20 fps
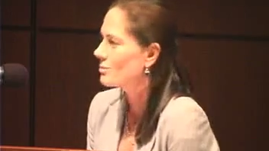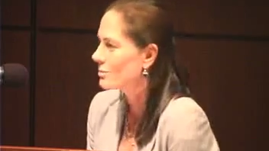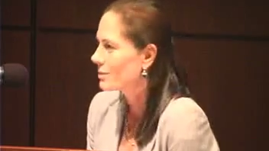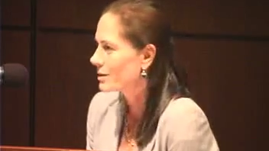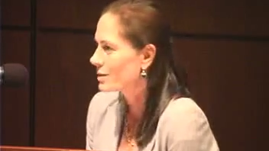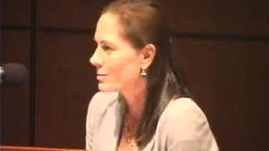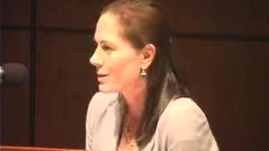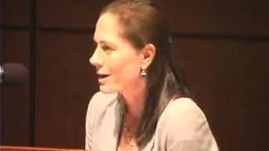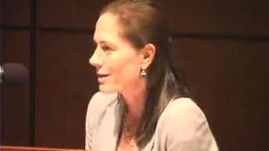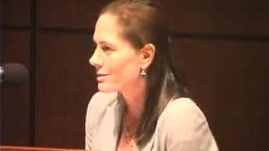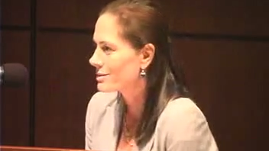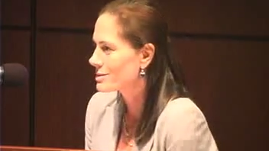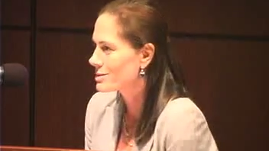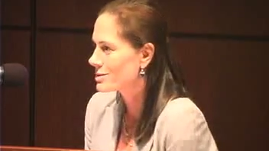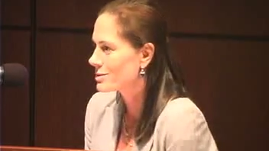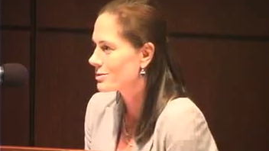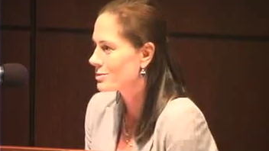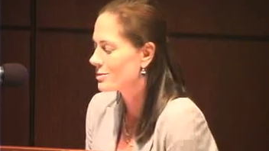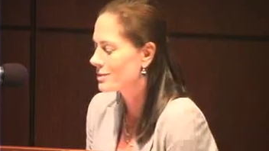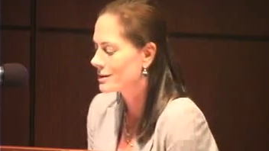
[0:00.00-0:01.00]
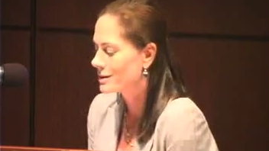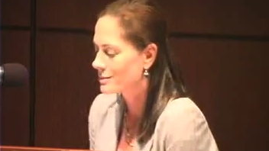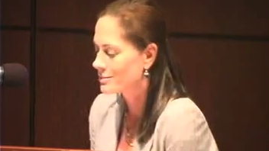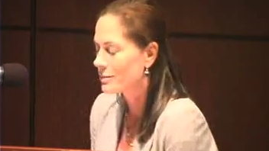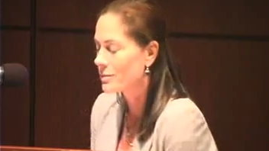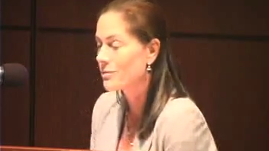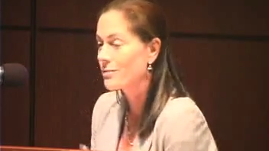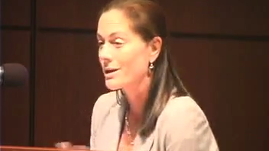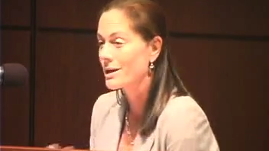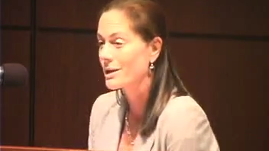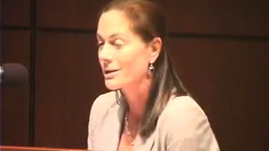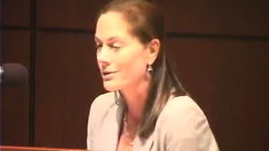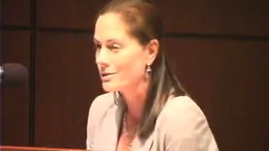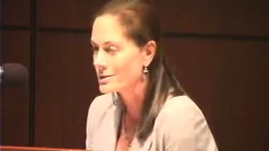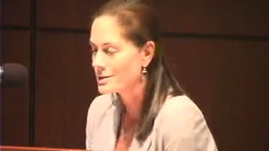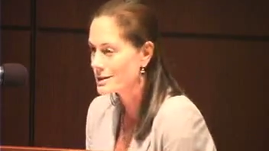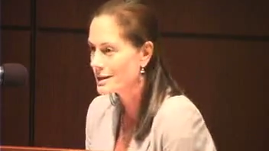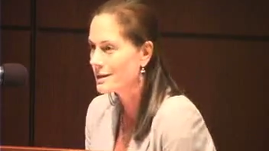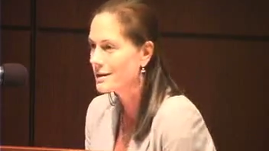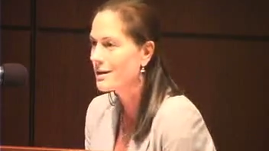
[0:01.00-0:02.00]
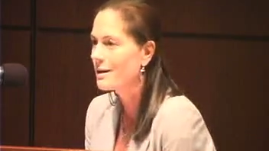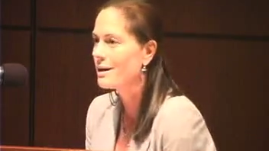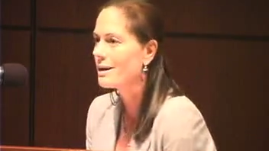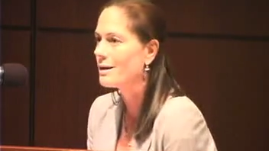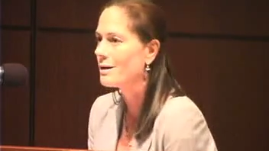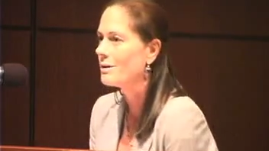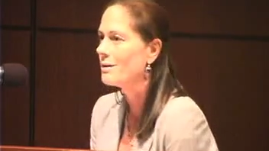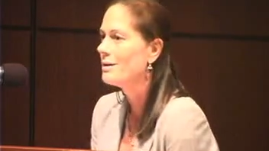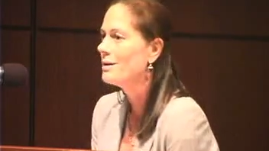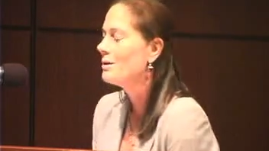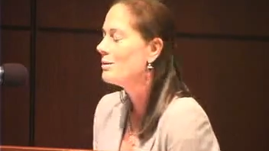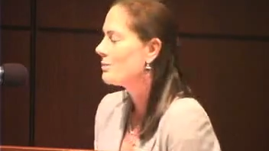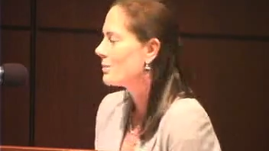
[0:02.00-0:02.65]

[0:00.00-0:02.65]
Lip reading: what amounts to a regular sick call.